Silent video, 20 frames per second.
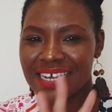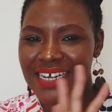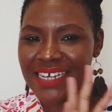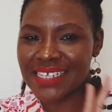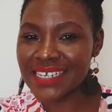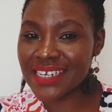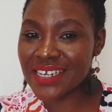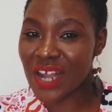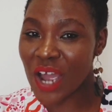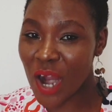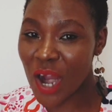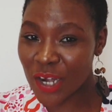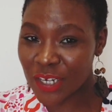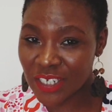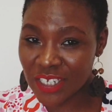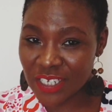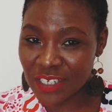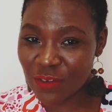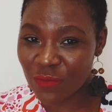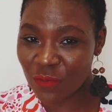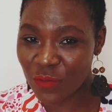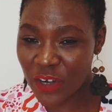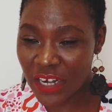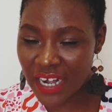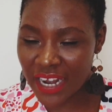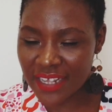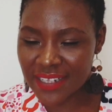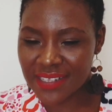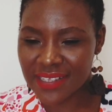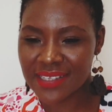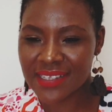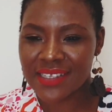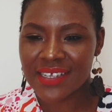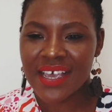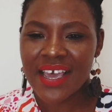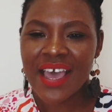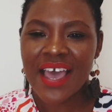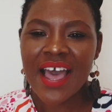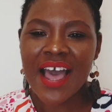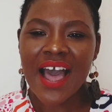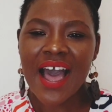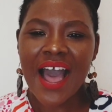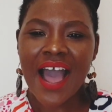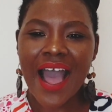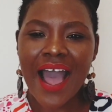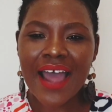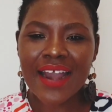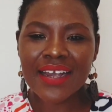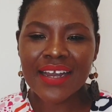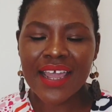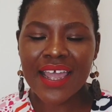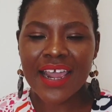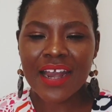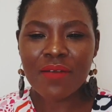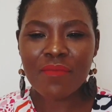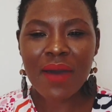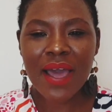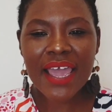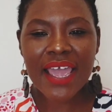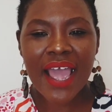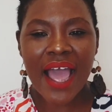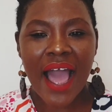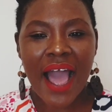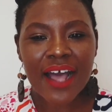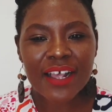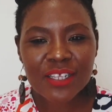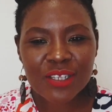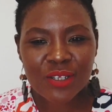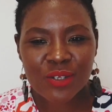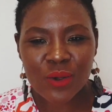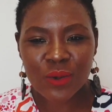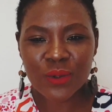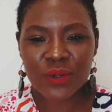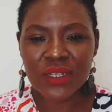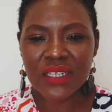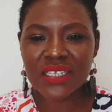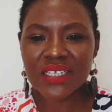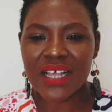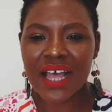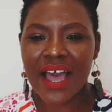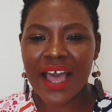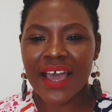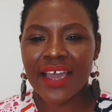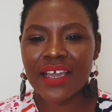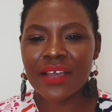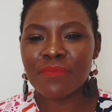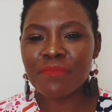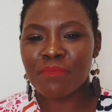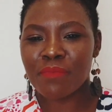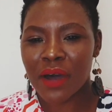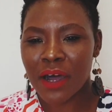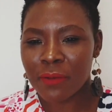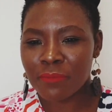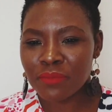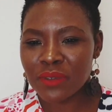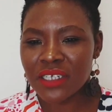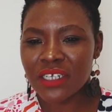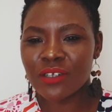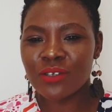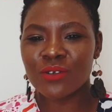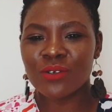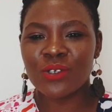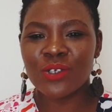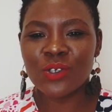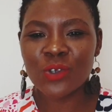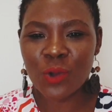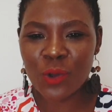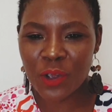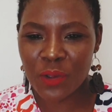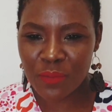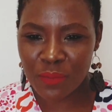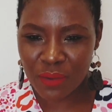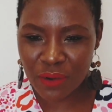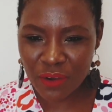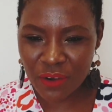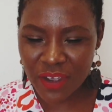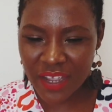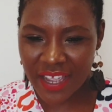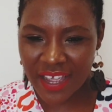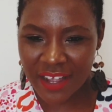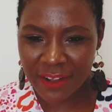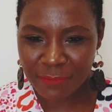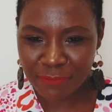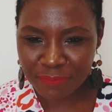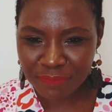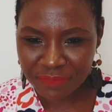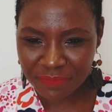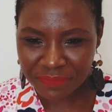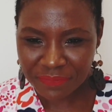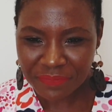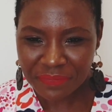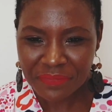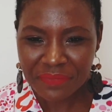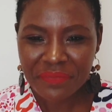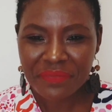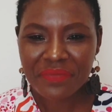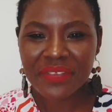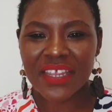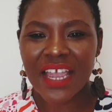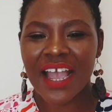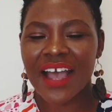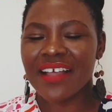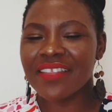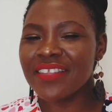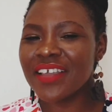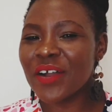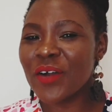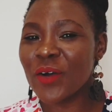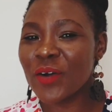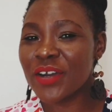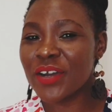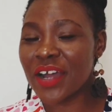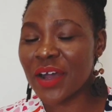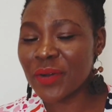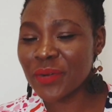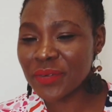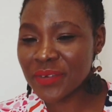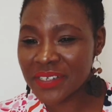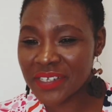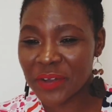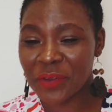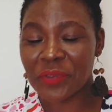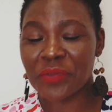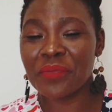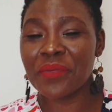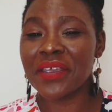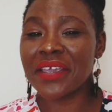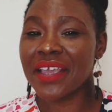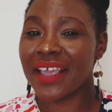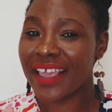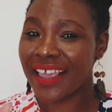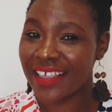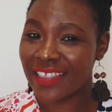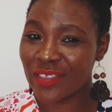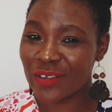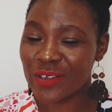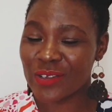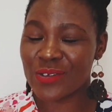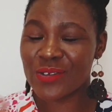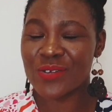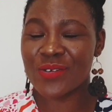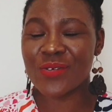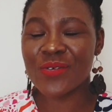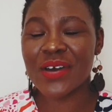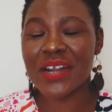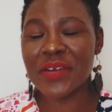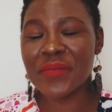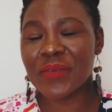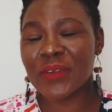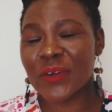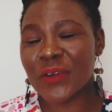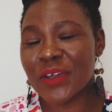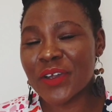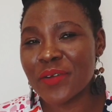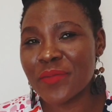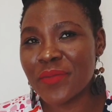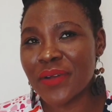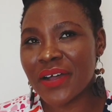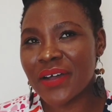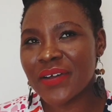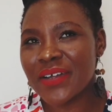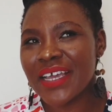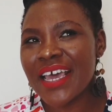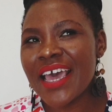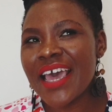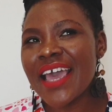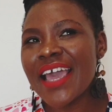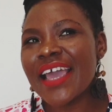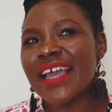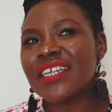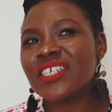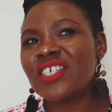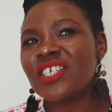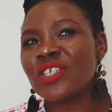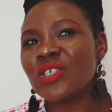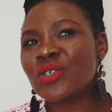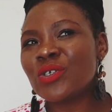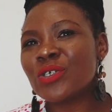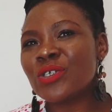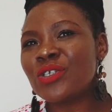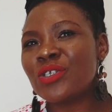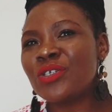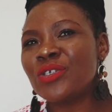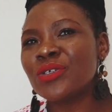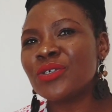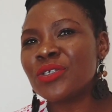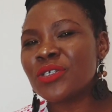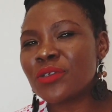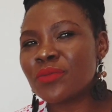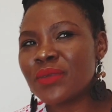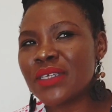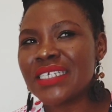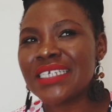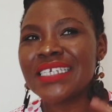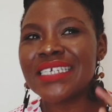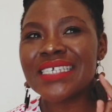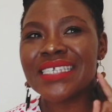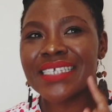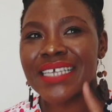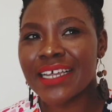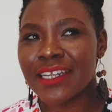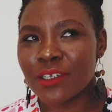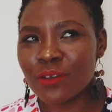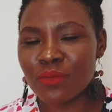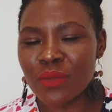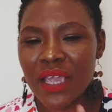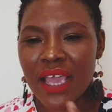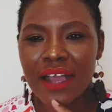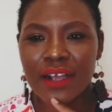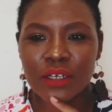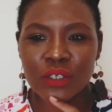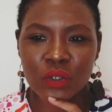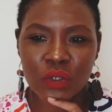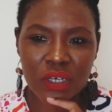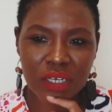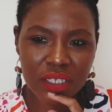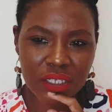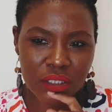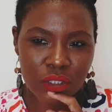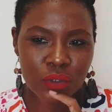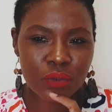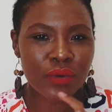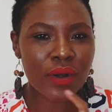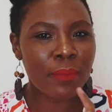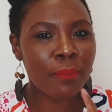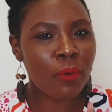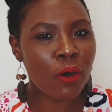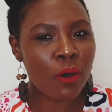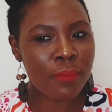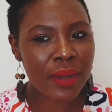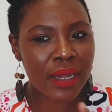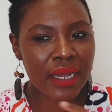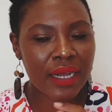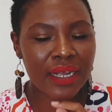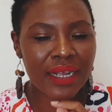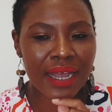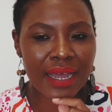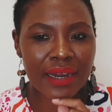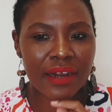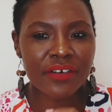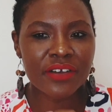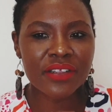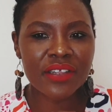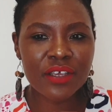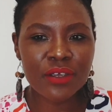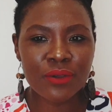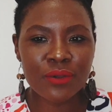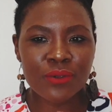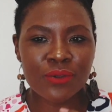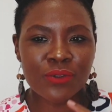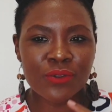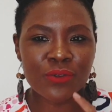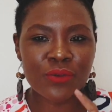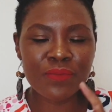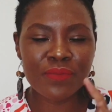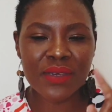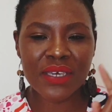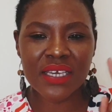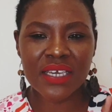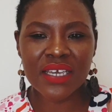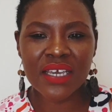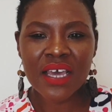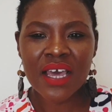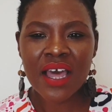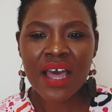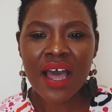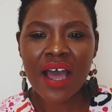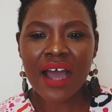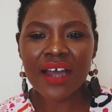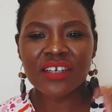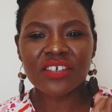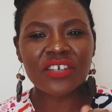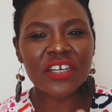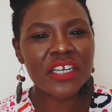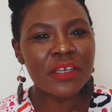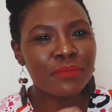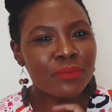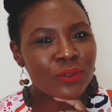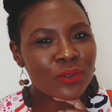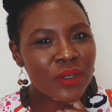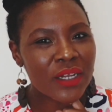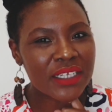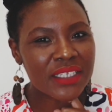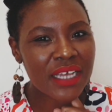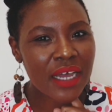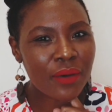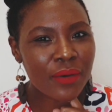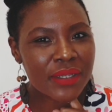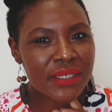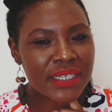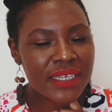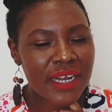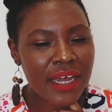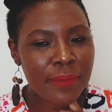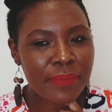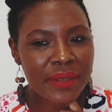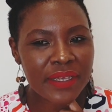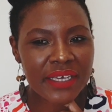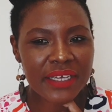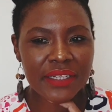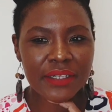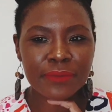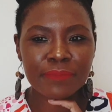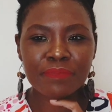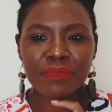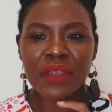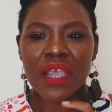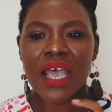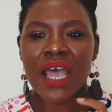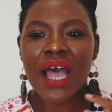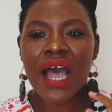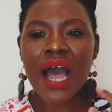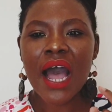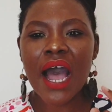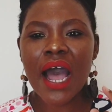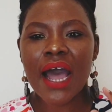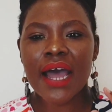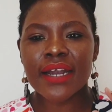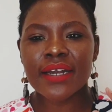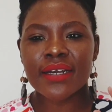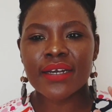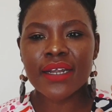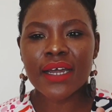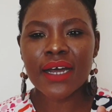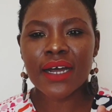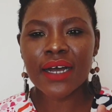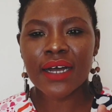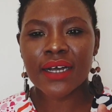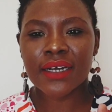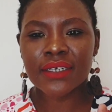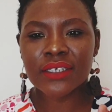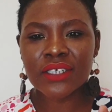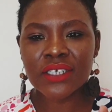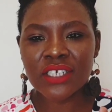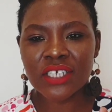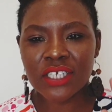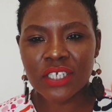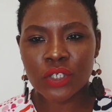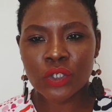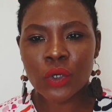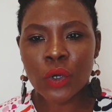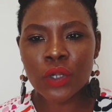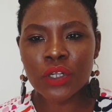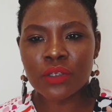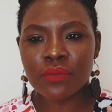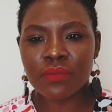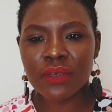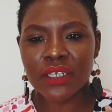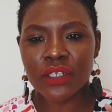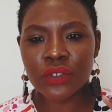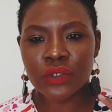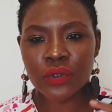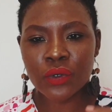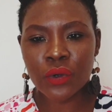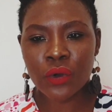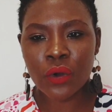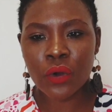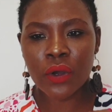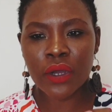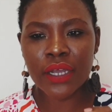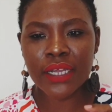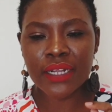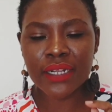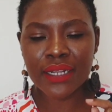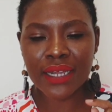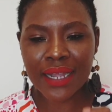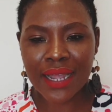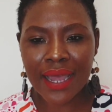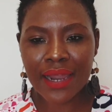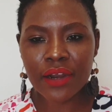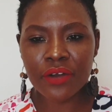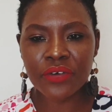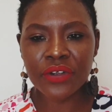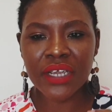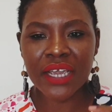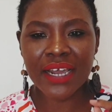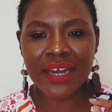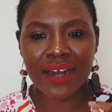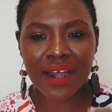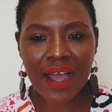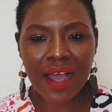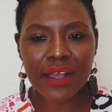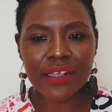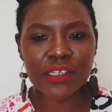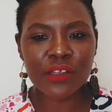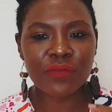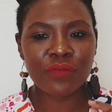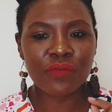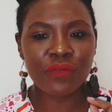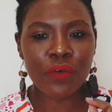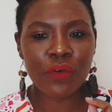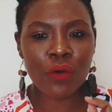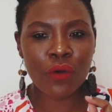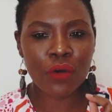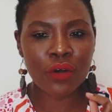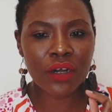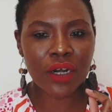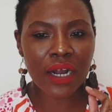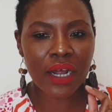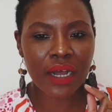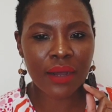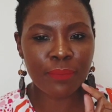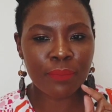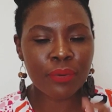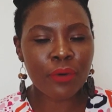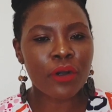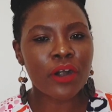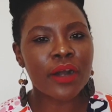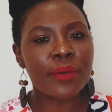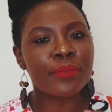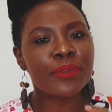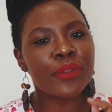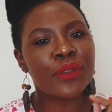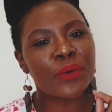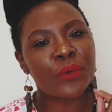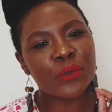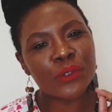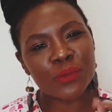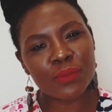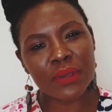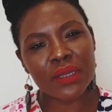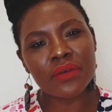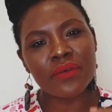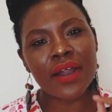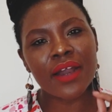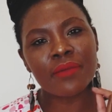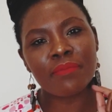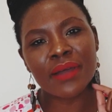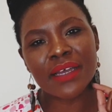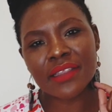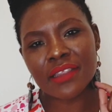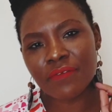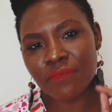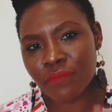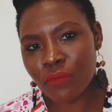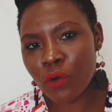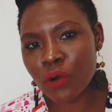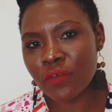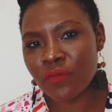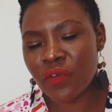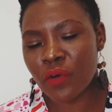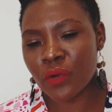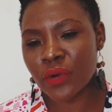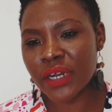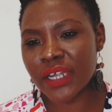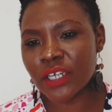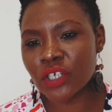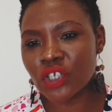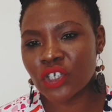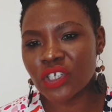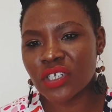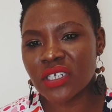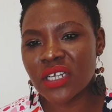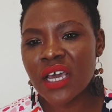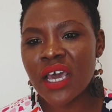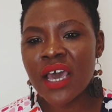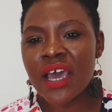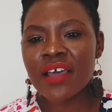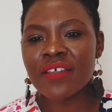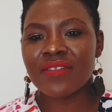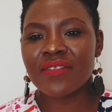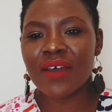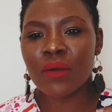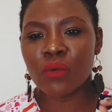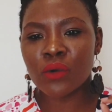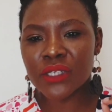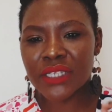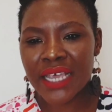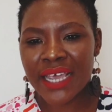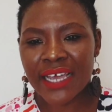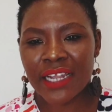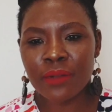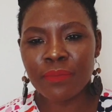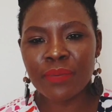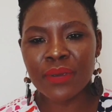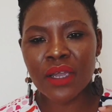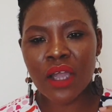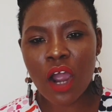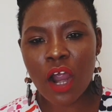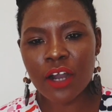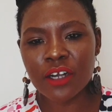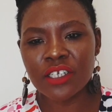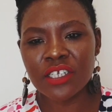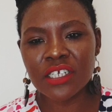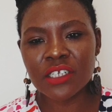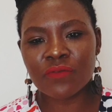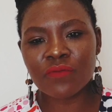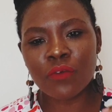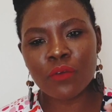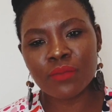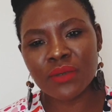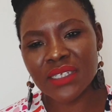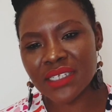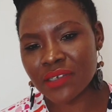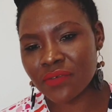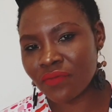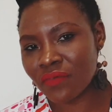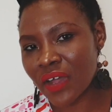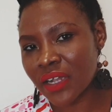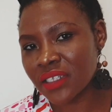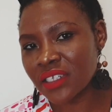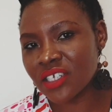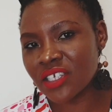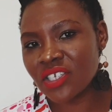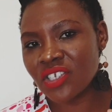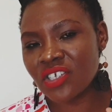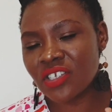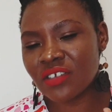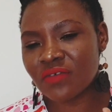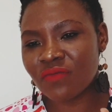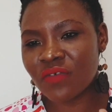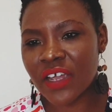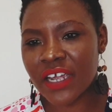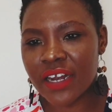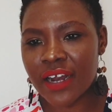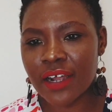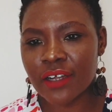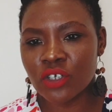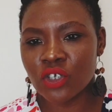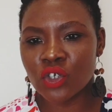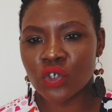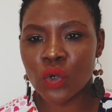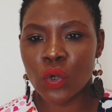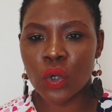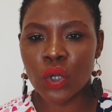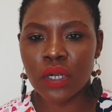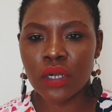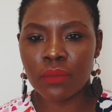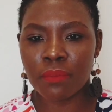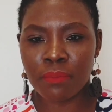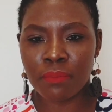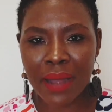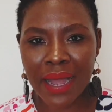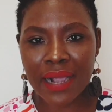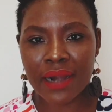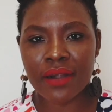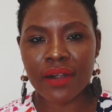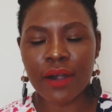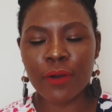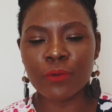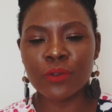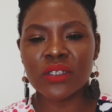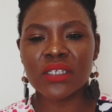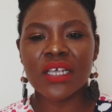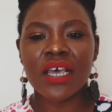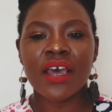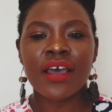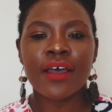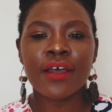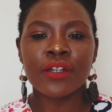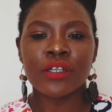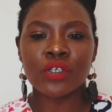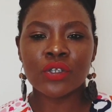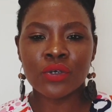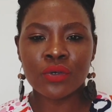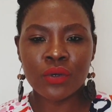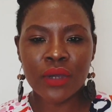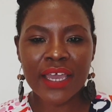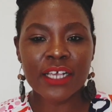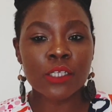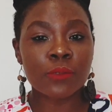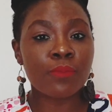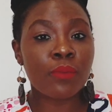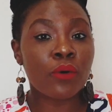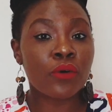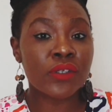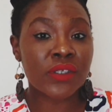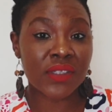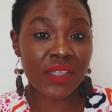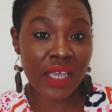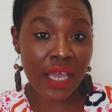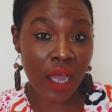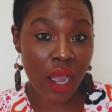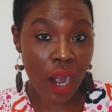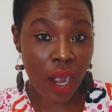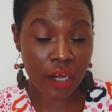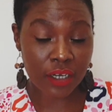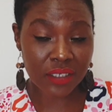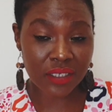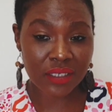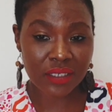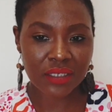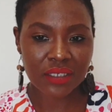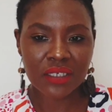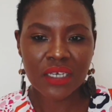as an artist, freelance. And in my hustles, I bumped into Joy Mboya at the Go Down, South B, those who know what I'm talking about. And she introduced me, she sent me actually to Ramoma Gallery that used to be at Rahimtula Towers in Upper Hill. And she told me to go in the gallery and ask for a program that was being run by the Ford Foundation that was helping artists from disadvantaged financial backgrounds to expose their art.